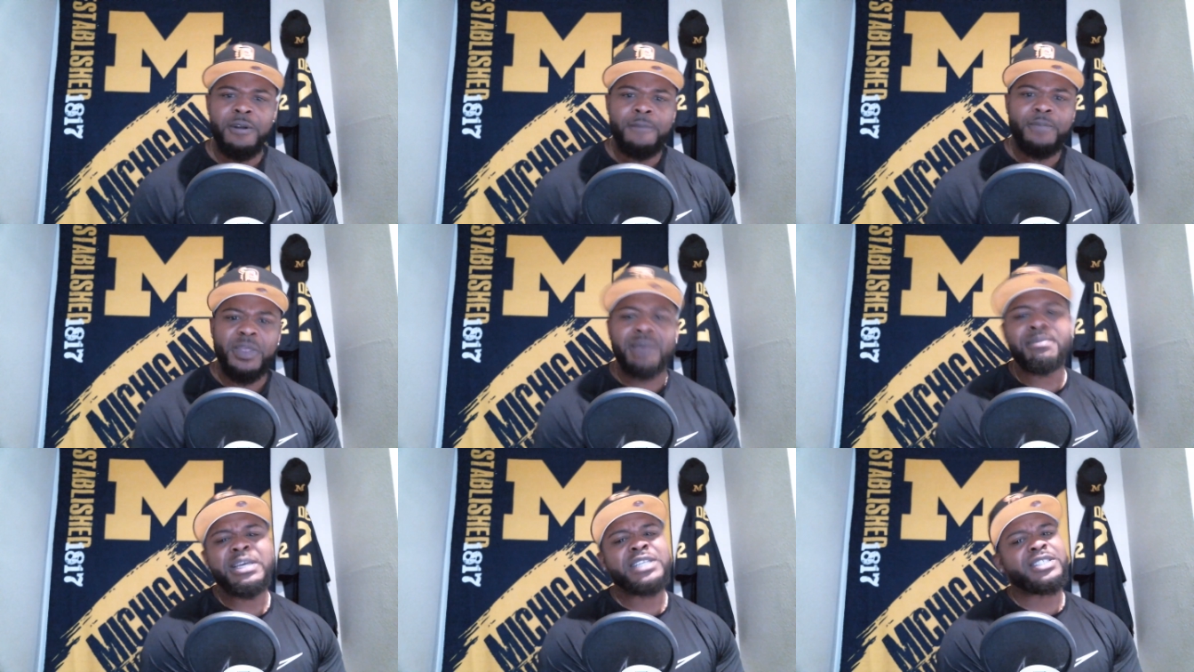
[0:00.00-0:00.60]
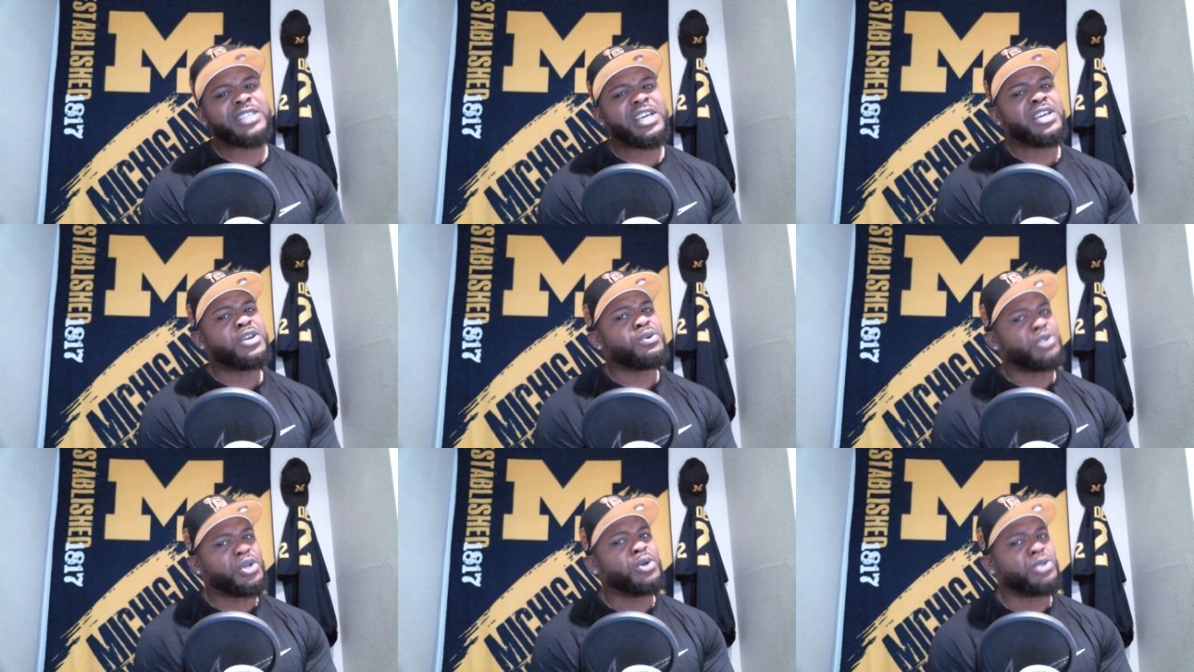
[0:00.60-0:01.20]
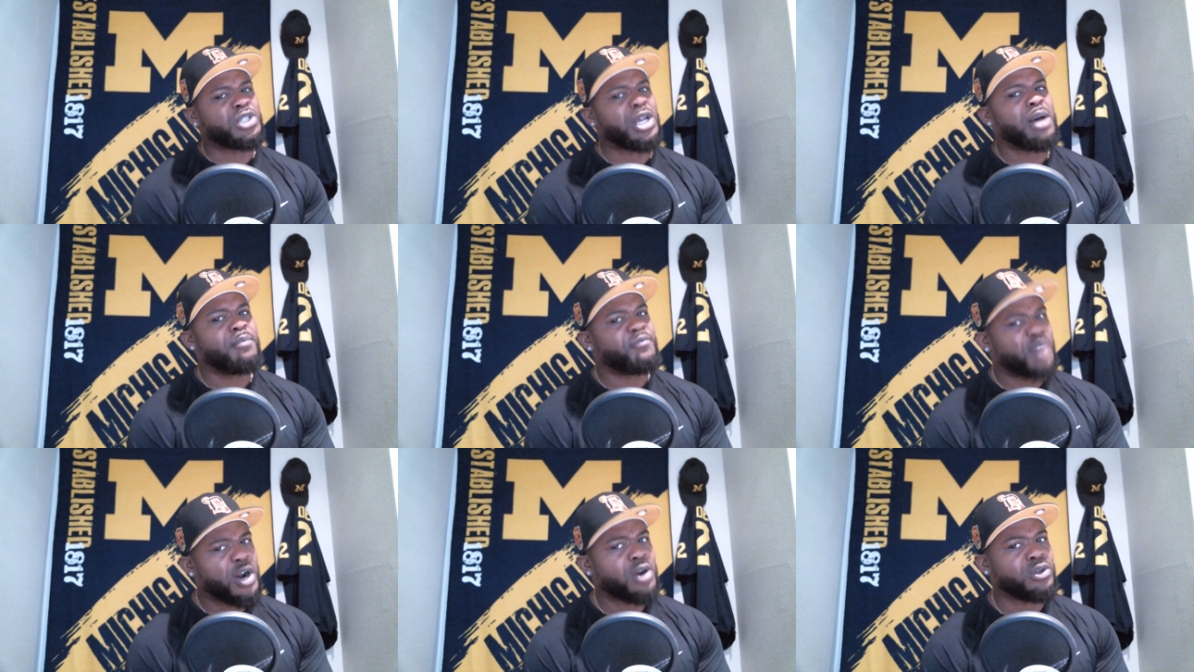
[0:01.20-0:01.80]
Let me see you do something
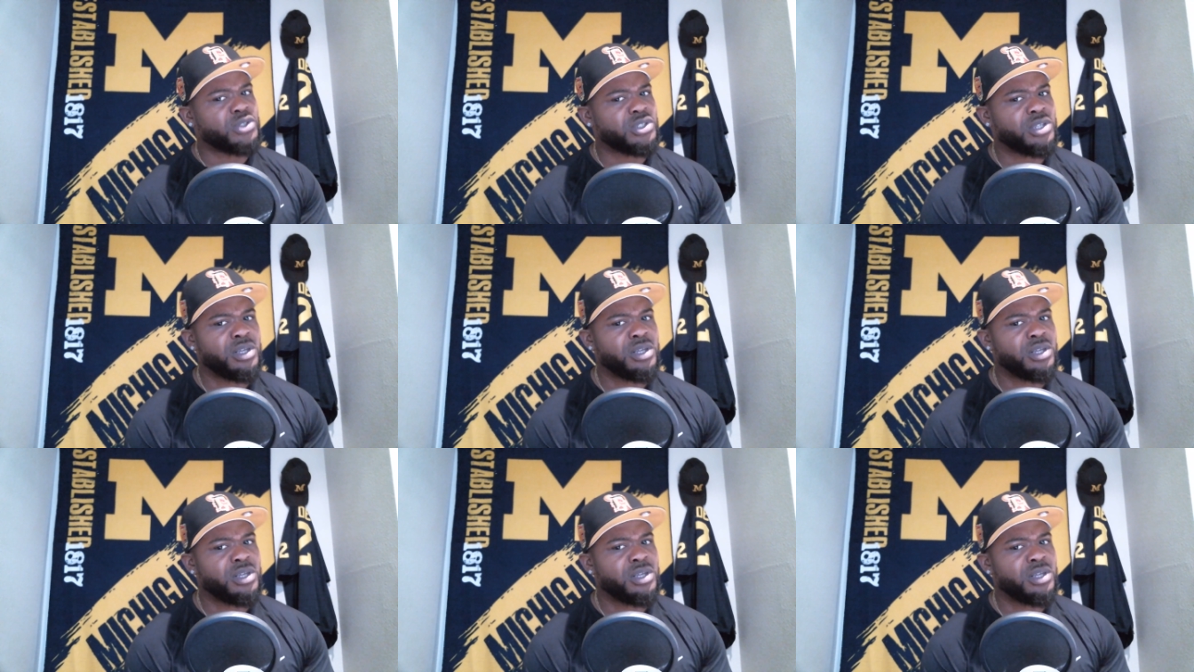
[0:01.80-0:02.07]
first.